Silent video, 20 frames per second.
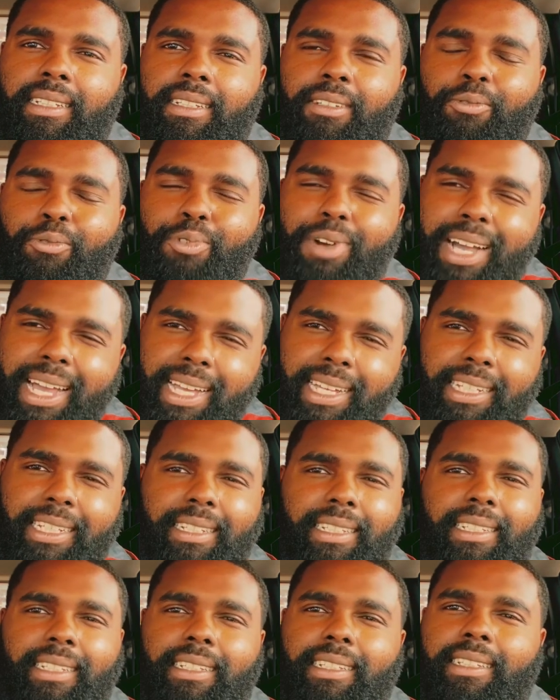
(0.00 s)
What?
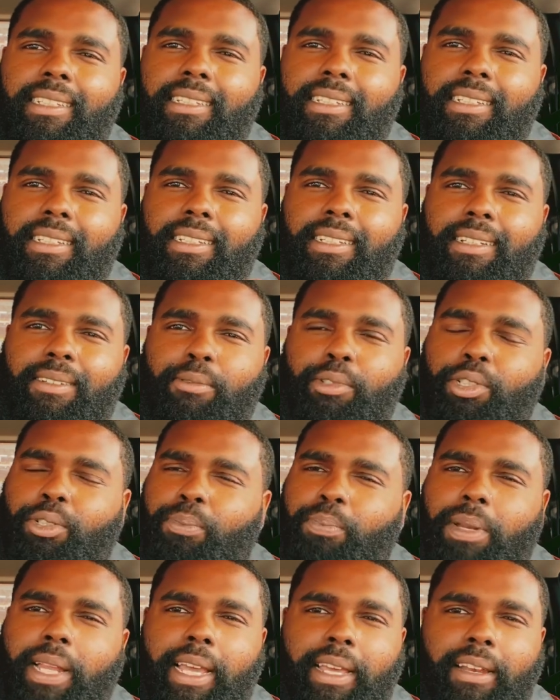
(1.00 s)
What you
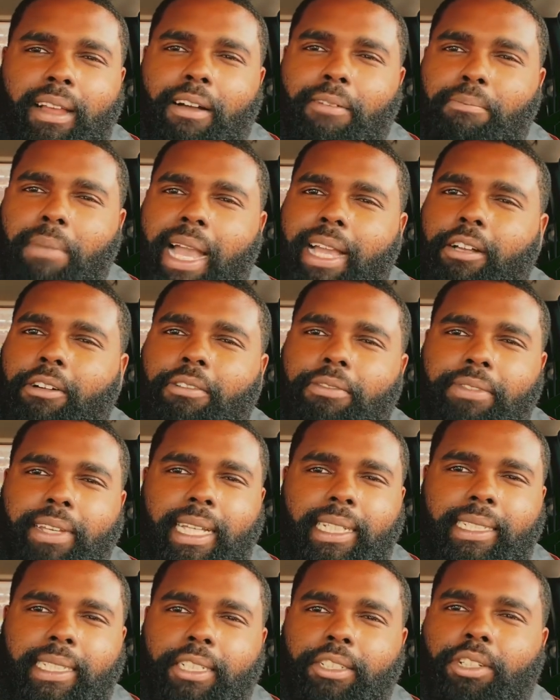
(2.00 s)
playing off Michael
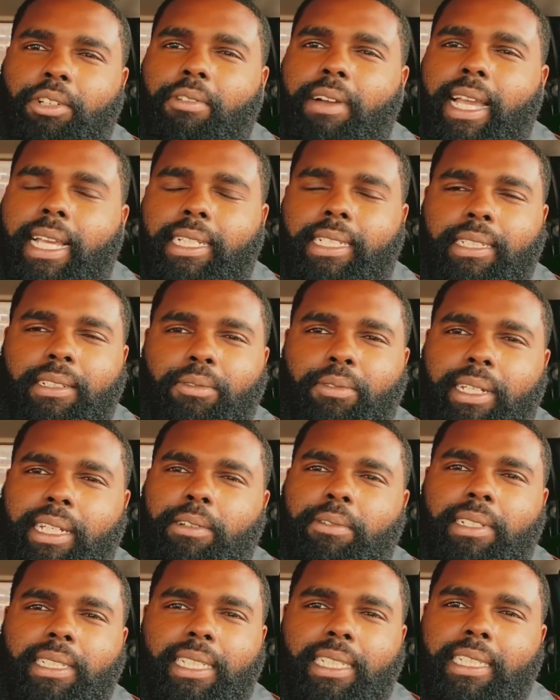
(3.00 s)
Vick's situation when he
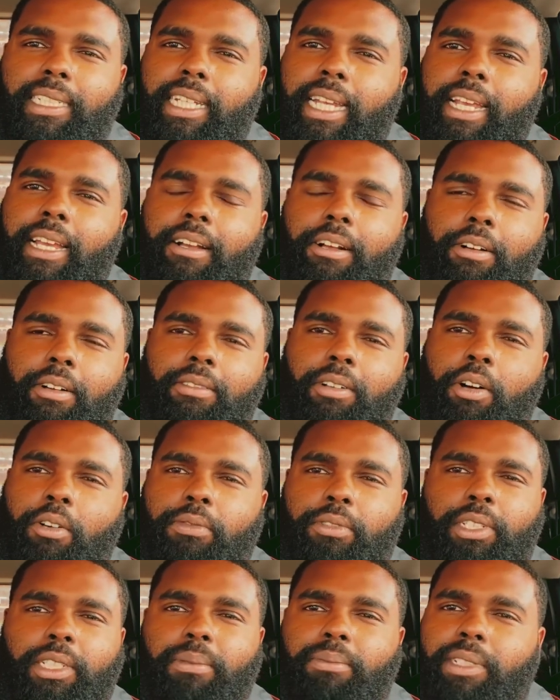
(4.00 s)
went to jail
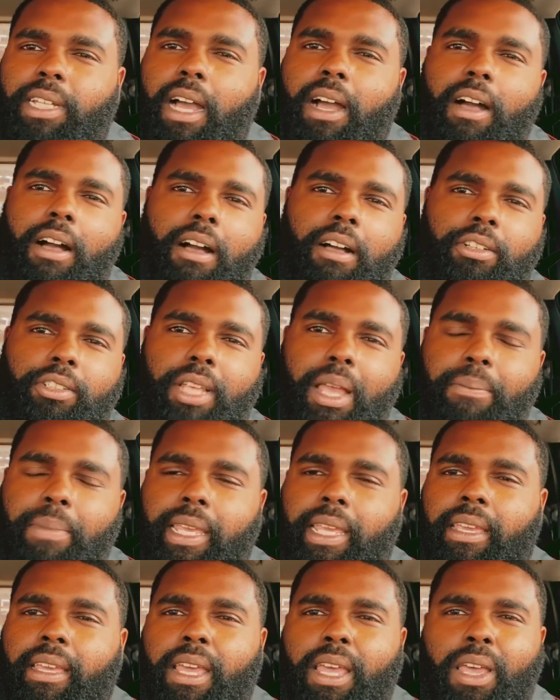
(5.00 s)
over some dogs? I
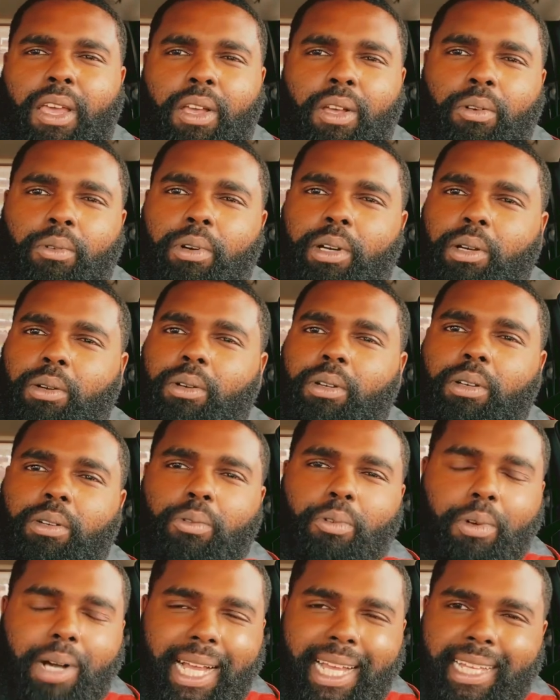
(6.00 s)
mean, what?
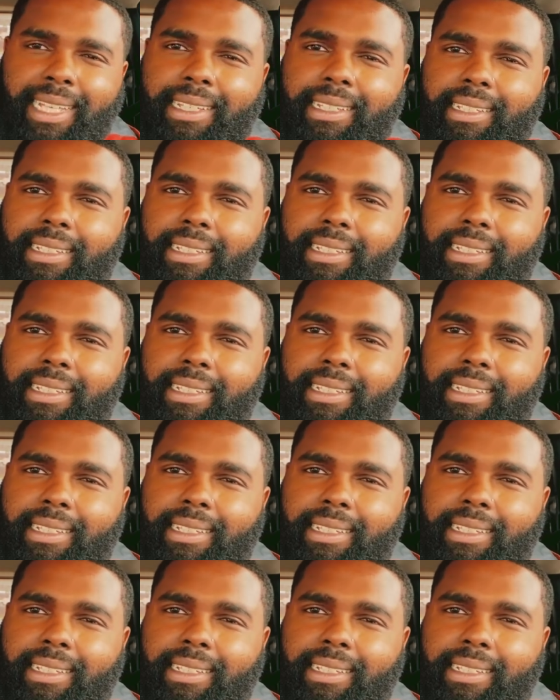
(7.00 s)
What?